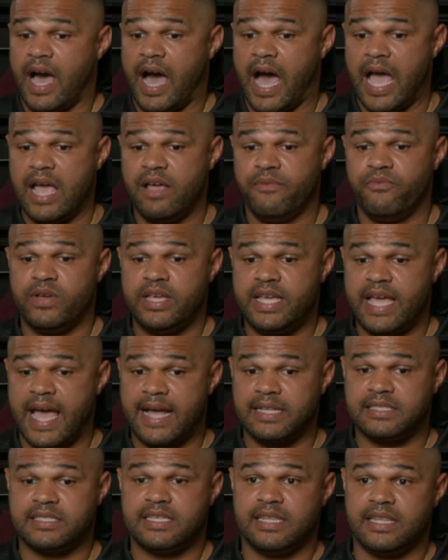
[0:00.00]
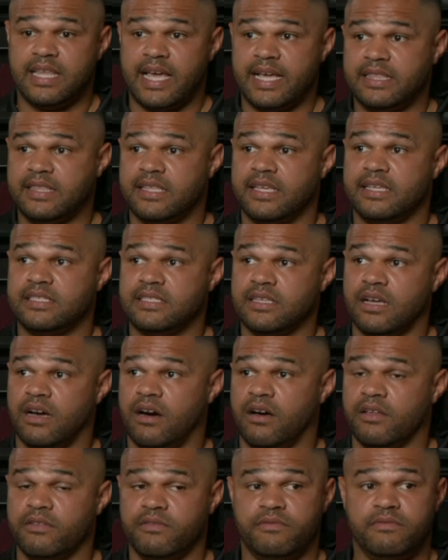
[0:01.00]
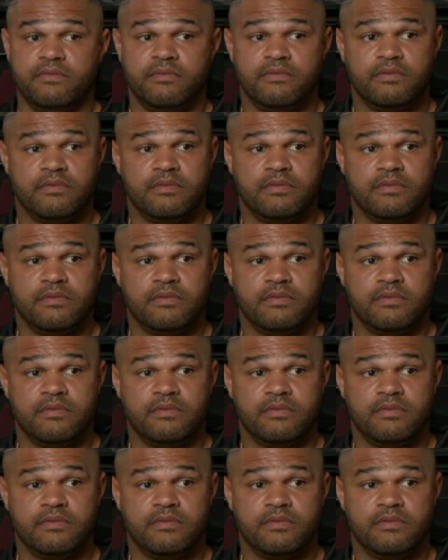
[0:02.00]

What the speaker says: I reacted like this on